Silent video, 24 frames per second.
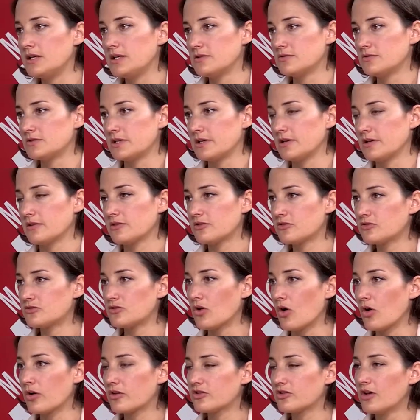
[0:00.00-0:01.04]
yielding
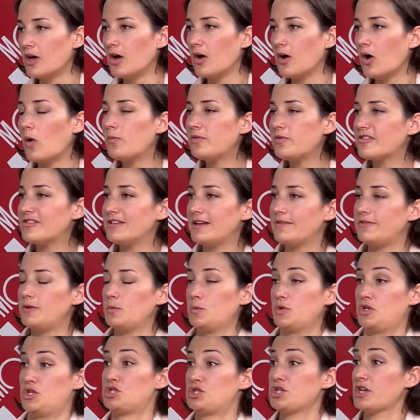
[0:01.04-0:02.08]
stocks, obviously, if you
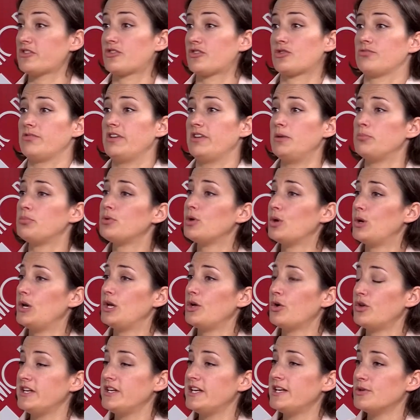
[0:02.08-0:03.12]
were to just screen
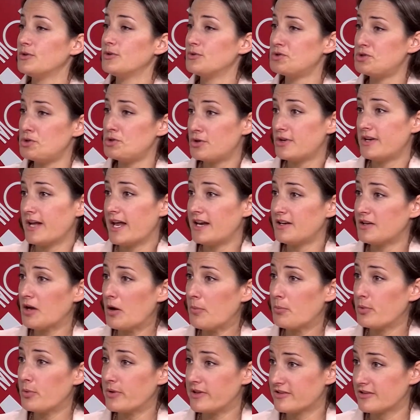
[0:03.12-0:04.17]
purely on yield, you could end
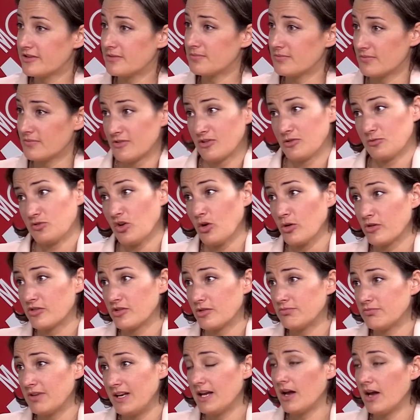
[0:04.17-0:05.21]
up with some stocks
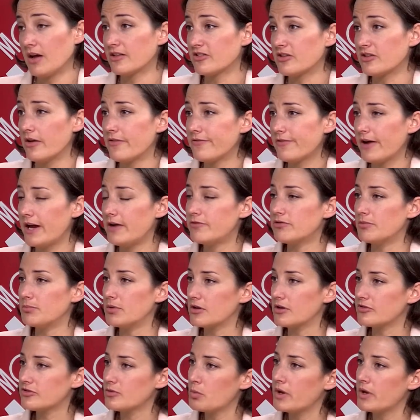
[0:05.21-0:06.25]
that really aren't so
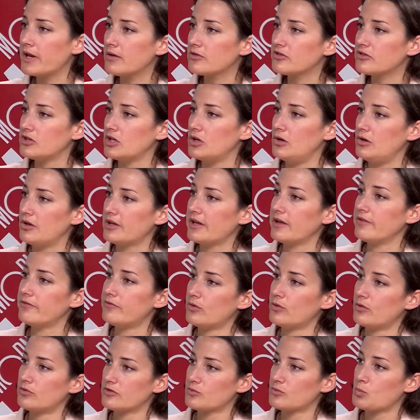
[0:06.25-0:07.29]
favorable. So what else are you looking
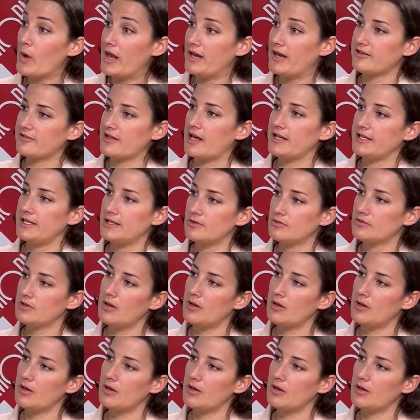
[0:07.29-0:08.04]
for as well as that yield